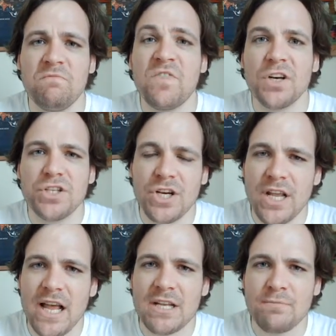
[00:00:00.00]

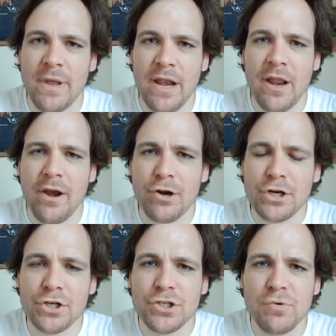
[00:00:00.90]
functioning as main
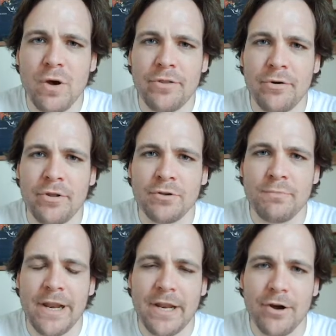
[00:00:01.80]
characters, whether those
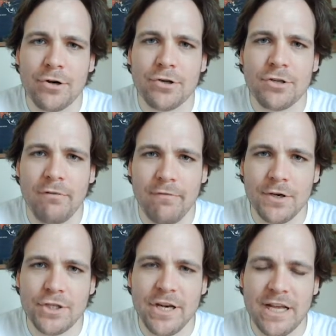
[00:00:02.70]
main characters are
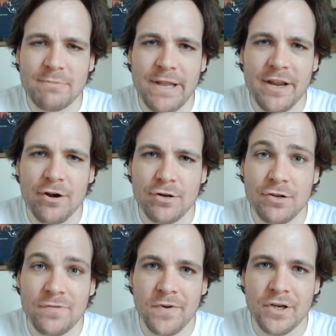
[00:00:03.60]
functioning as main
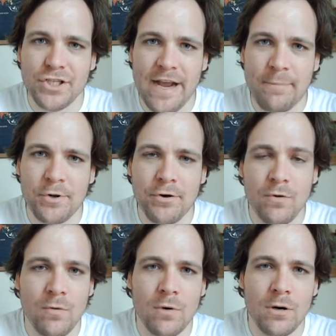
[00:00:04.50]
characters for a chapter
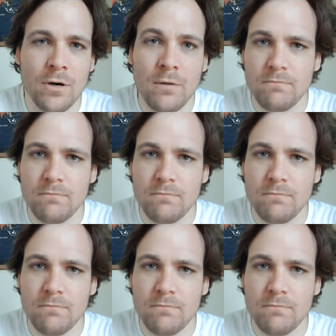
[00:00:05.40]
or